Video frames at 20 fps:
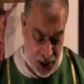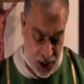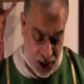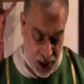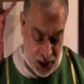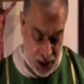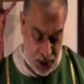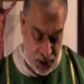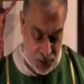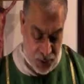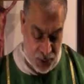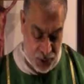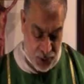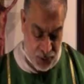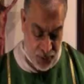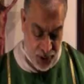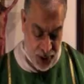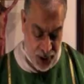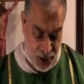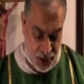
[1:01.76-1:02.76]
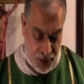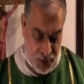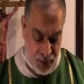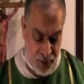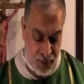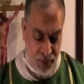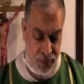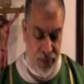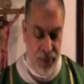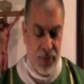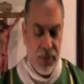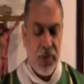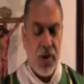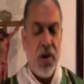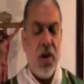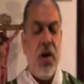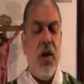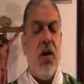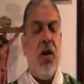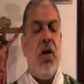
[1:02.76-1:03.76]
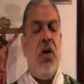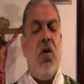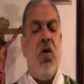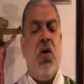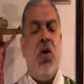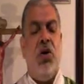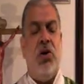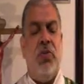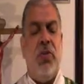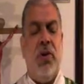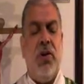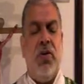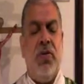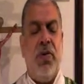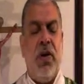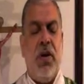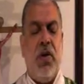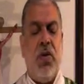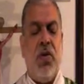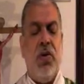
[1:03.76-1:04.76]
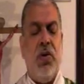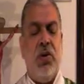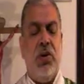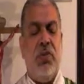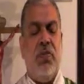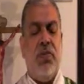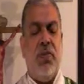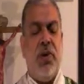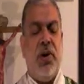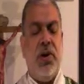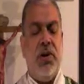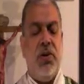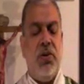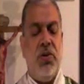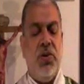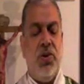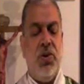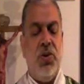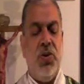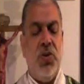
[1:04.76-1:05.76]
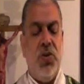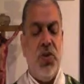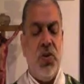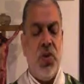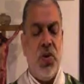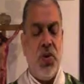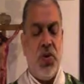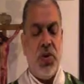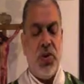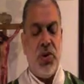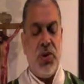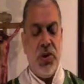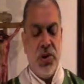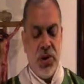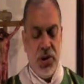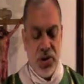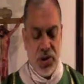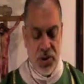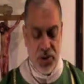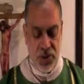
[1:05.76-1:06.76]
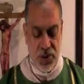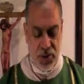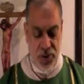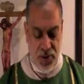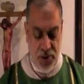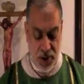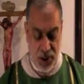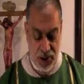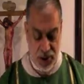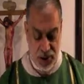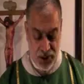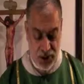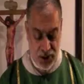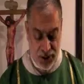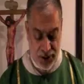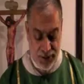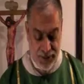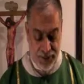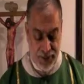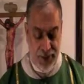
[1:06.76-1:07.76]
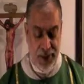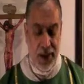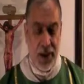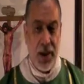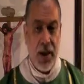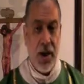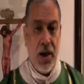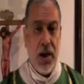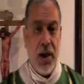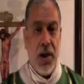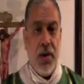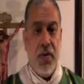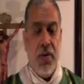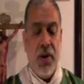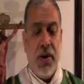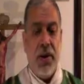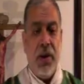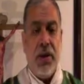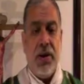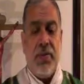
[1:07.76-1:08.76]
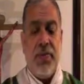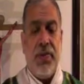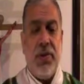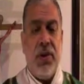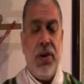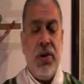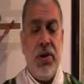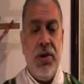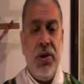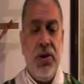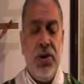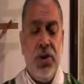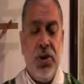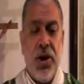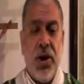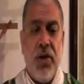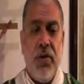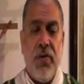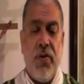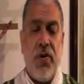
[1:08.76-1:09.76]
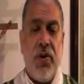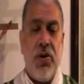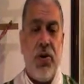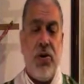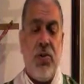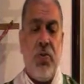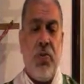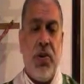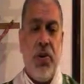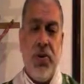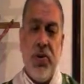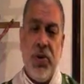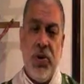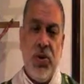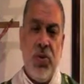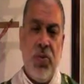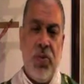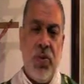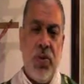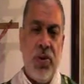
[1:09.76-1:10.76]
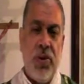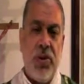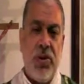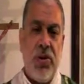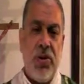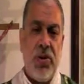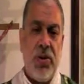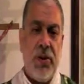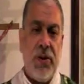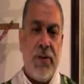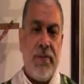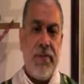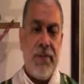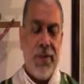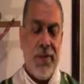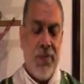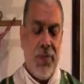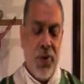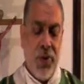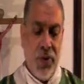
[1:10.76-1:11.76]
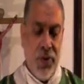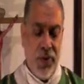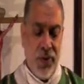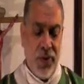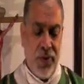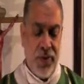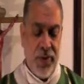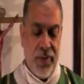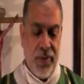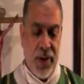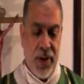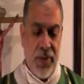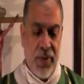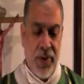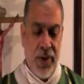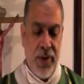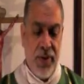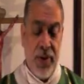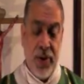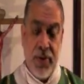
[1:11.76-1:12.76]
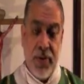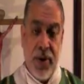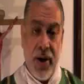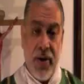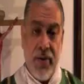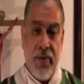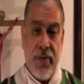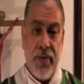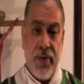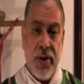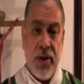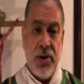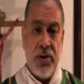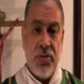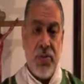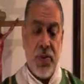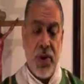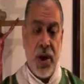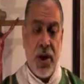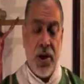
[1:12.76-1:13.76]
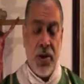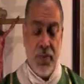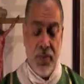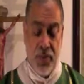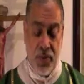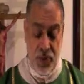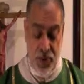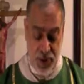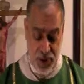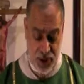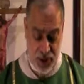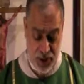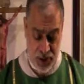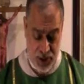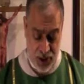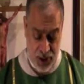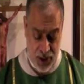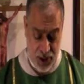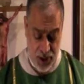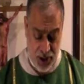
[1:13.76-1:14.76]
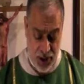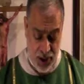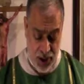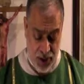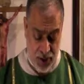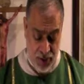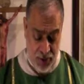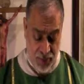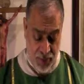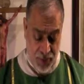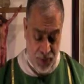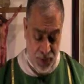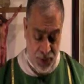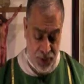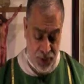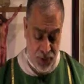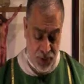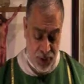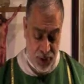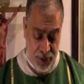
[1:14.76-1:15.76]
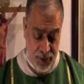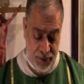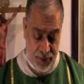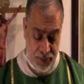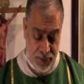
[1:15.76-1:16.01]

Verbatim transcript: and it would obey you. Gospel of the Lord, praise to you, Lord Jesus Christ. Well, it is necessary for us to ponder two points. Both of them are very grave and, and important. The first one